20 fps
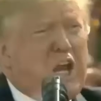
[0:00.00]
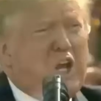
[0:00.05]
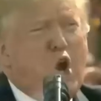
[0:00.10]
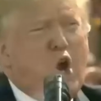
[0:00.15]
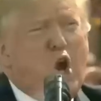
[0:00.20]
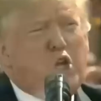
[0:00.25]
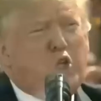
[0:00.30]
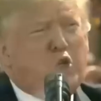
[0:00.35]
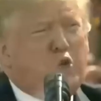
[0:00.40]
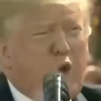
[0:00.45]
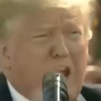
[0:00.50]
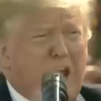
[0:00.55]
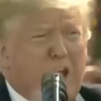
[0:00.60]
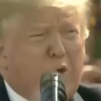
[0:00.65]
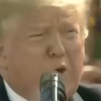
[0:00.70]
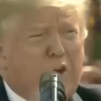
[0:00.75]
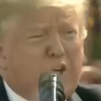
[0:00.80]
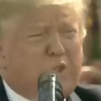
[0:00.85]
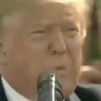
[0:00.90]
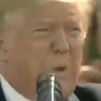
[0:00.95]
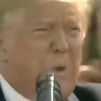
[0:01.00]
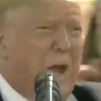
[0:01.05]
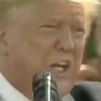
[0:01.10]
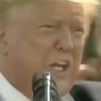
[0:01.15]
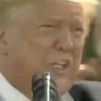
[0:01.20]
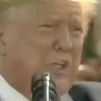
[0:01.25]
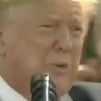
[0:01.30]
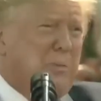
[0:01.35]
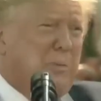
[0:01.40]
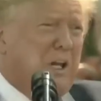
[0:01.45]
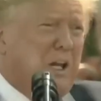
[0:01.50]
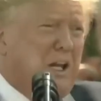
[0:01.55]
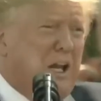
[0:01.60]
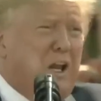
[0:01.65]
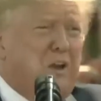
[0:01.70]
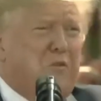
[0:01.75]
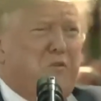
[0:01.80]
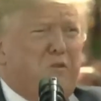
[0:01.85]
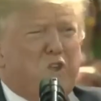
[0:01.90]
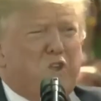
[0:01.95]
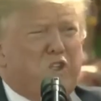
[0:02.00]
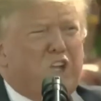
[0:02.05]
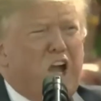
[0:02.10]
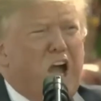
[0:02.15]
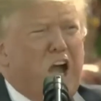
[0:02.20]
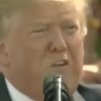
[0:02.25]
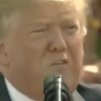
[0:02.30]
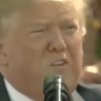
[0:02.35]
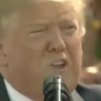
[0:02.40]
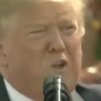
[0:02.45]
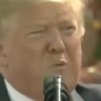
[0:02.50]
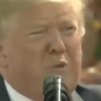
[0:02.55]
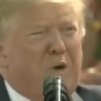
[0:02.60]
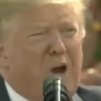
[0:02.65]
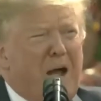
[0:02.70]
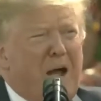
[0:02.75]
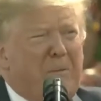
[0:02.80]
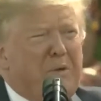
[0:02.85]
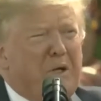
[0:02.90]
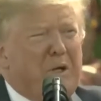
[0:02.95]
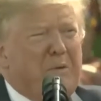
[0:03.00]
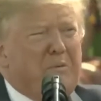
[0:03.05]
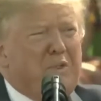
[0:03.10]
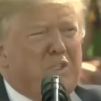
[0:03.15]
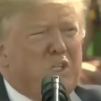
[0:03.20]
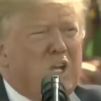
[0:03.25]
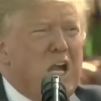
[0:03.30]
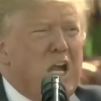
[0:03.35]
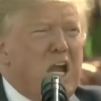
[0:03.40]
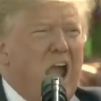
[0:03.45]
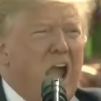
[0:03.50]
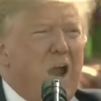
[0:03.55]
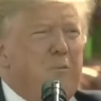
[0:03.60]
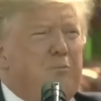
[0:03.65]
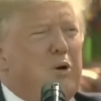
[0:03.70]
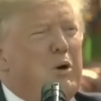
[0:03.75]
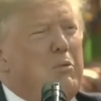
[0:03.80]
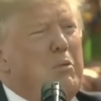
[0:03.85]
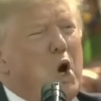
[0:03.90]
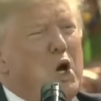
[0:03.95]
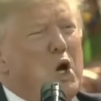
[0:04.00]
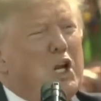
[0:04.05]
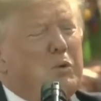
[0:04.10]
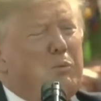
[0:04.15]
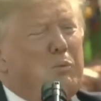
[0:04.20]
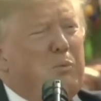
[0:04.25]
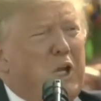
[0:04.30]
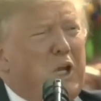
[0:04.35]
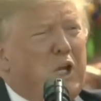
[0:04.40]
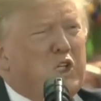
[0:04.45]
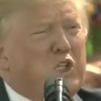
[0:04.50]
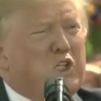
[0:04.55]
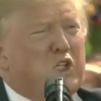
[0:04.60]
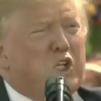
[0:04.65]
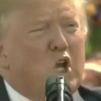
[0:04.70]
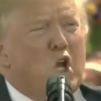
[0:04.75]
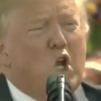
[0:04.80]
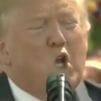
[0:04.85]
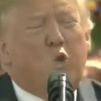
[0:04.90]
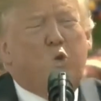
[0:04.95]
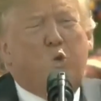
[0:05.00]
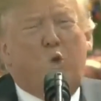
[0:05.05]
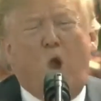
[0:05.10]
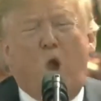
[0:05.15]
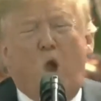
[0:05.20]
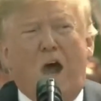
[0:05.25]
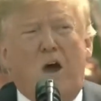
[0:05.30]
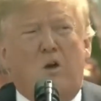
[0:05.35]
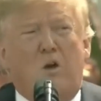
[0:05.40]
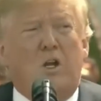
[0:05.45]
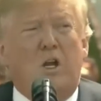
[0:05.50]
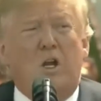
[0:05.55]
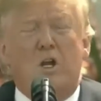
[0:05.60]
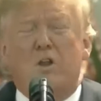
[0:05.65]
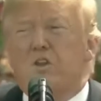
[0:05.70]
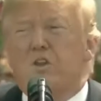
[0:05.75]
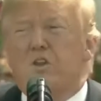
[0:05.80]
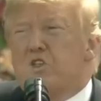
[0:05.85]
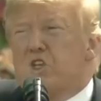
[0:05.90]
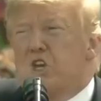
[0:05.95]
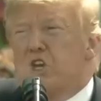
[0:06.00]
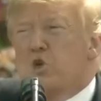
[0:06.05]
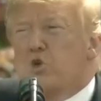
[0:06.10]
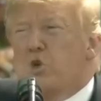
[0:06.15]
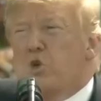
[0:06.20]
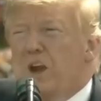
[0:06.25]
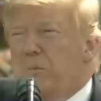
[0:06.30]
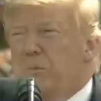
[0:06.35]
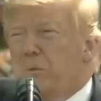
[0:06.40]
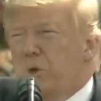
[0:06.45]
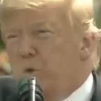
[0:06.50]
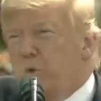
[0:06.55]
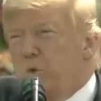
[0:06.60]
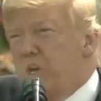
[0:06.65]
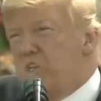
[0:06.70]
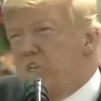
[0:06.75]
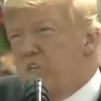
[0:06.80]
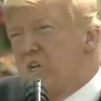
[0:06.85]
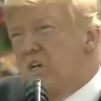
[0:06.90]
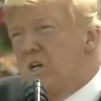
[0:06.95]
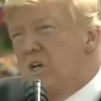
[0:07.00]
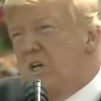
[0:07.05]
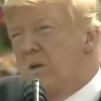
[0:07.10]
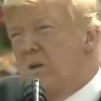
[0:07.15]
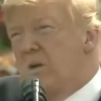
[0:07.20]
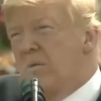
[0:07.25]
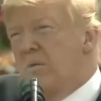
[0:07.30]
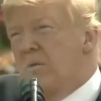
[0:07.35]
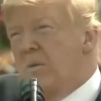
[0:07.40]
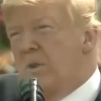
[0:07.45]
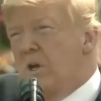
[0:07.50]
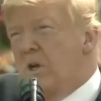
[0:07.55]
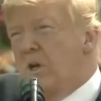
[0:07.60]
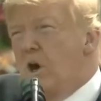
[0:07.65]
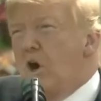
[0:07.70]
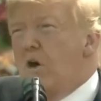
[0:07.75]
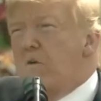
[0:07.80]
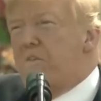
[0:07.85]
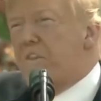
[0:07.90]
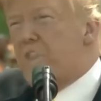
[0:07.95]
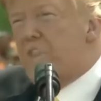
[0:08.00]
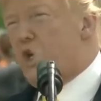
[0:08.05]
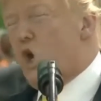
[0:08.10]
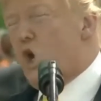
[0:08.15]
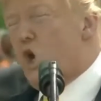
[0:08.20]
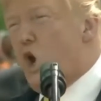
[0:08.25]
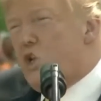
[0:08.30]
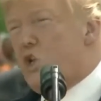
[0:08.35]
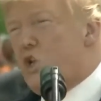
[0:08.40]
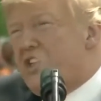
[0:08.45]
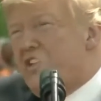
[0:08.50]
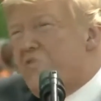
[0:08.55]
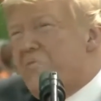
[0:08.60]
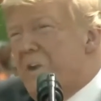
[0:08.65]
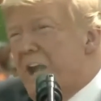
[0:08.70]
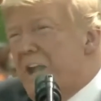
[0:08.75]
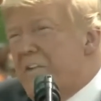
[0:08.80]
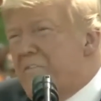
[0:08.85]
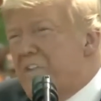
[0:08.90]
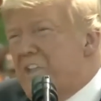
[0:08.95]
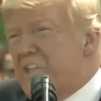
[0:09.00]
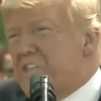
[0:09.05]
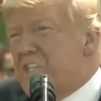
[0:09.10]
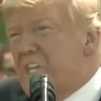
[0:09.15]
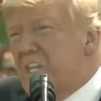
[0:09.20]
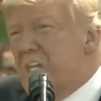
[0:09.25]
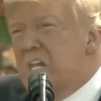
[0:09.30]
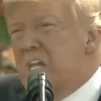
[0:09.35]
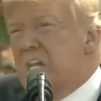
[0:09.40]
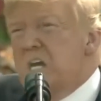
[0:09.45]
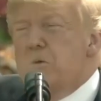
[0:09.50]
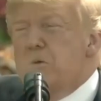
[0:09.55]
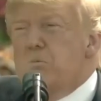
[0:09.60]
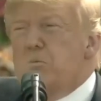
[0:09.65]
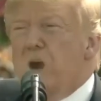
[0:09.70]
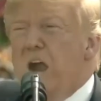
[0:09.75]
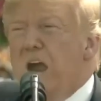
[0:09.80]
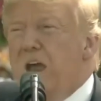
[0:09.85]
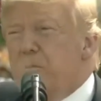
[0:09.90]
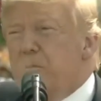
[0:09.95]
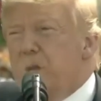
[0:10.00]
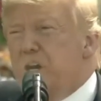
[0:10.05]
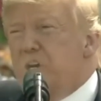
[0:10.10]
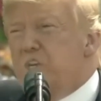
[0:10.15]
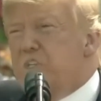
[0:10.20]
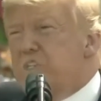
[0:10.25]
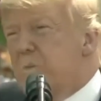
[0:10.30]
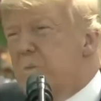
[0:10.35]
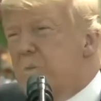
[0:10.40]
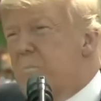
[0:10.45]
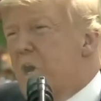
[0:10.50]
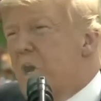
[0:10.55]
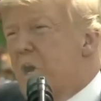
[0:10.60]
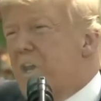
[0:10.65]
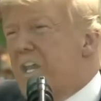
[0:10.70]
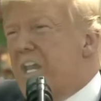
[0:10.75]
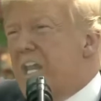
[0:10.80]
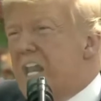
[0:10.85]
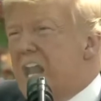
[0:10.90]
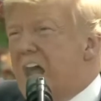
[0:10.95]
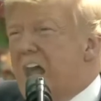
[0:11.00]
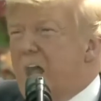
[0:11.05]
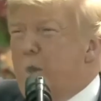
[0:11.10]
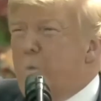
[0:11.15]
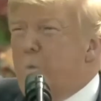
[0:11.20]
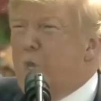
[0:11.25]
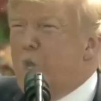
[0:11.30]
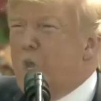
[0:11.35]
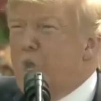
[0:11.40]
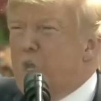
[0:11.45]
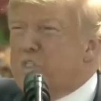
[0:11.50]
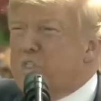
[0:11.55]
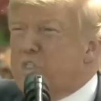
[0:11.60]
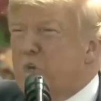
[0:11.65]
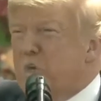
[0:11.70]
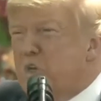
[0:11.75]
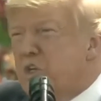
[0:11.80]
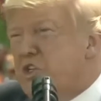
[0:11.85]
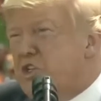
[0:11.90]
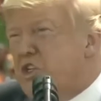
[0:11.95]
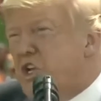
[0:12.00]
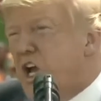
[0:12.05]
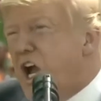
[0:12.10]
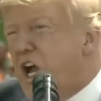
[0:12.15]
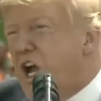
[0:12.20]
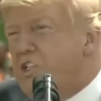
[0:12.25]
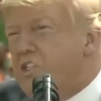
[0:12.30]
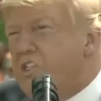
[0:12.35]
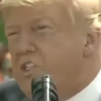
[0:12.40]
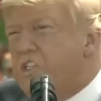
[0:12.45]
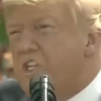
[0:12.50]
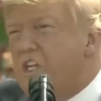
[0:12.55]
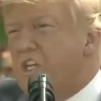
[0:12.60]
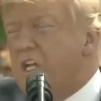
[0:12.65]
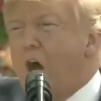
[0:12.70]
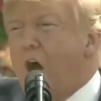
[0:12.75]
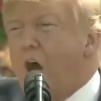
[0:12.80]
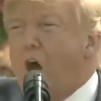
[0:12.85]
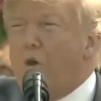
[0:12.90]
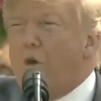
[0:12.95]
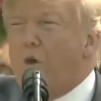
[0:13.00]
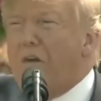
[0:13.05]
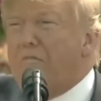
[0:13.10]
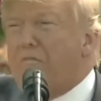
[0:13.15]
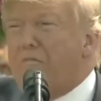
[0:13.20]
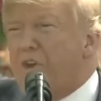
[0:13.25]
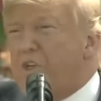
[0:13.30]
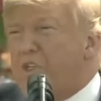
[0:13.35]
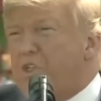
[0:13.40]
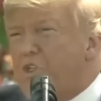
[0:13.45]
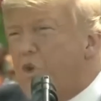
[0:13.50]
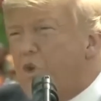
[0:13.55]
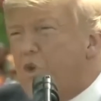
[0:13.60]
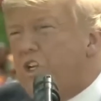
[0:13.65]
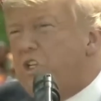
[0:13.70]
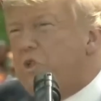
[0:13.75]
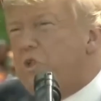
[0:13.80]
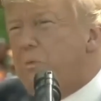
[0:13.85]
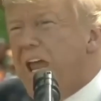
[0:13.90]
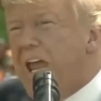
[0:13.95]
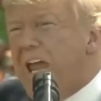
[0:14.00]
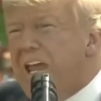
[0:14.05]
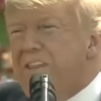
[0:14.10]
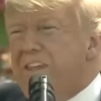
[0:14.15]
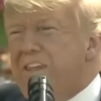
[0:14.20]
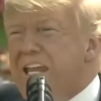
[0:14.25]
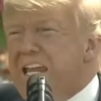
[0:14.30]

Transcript: on greater responsibility for solving problems and promoting peace throughout this incredible region. Over the course of my visit, Prime Minister Modi and I will also discuss our efforts to expand the